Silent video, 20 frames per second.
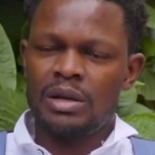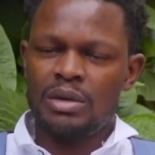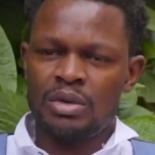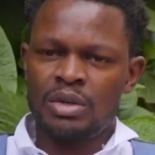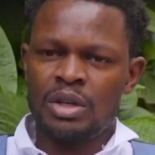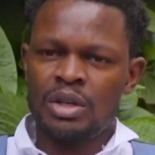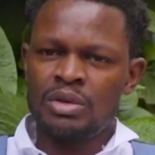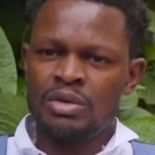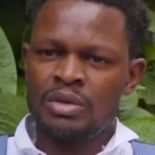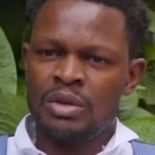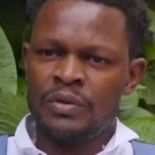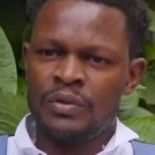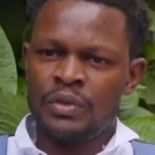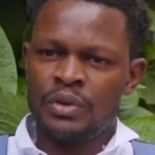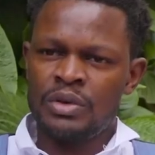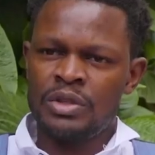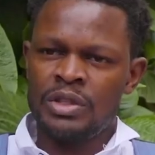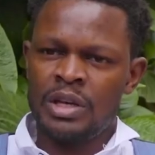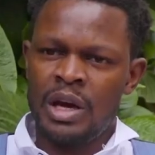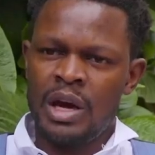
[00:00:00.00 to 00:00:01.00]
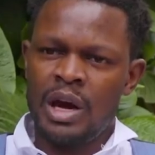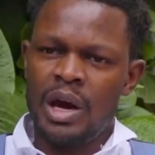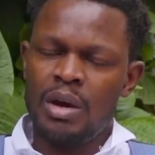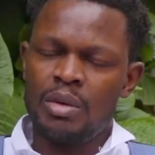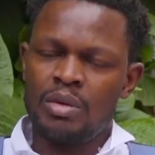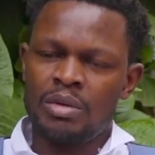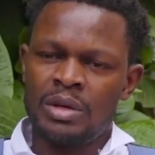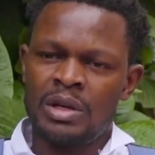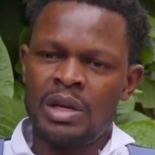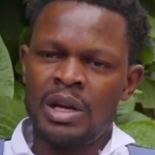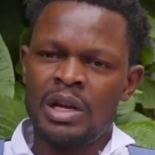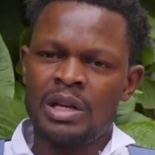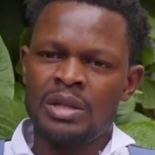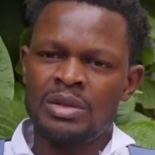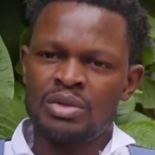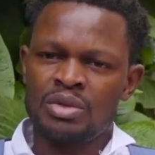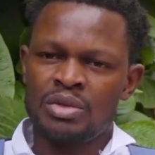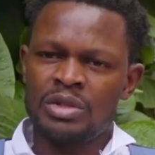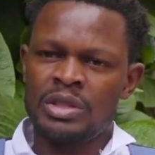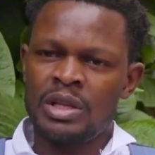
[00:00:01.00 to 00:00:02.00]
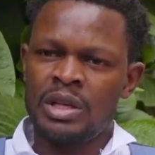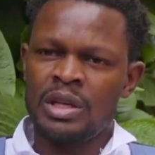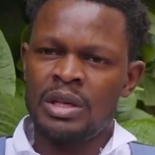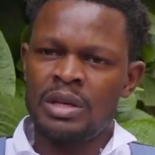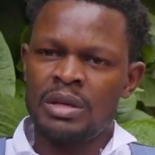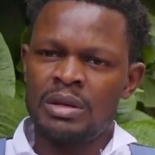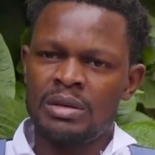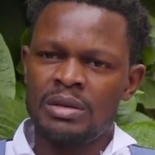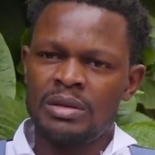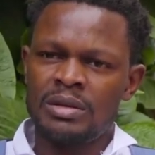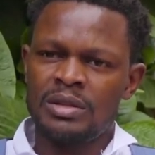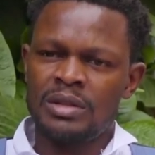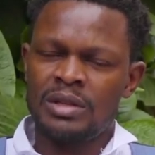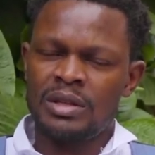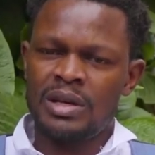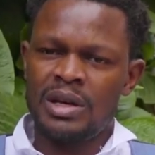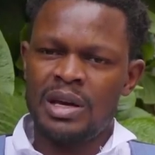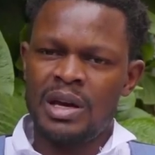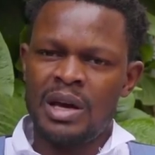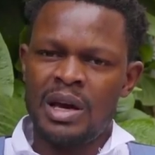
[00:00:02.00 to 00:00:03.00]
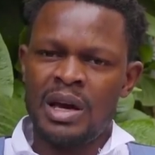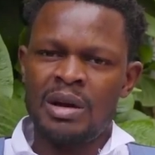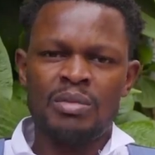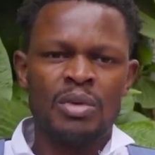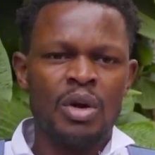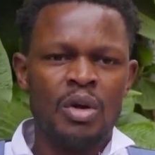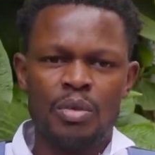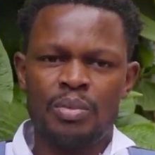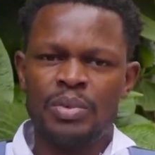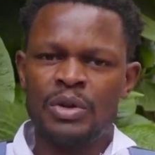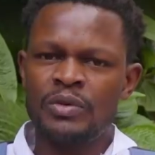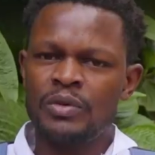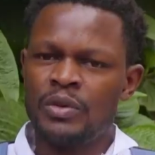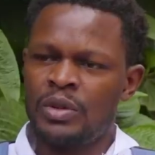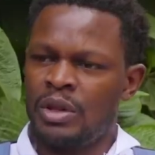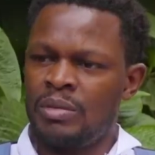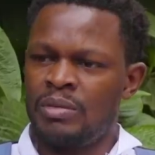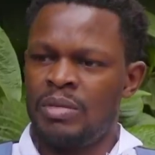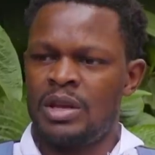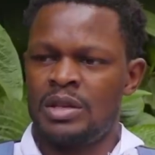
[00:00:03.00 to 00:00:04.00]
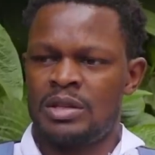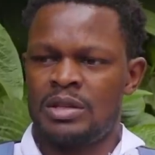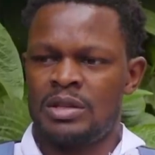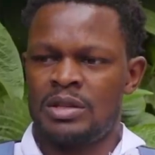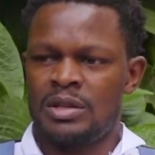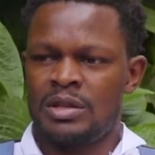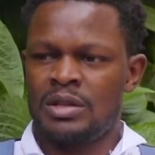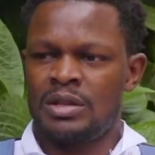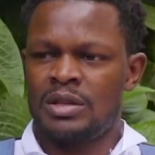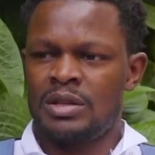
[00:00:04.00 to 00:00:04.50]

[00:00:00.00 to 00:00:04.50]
Looking to the future, I would like to see, I'm hoping for the best.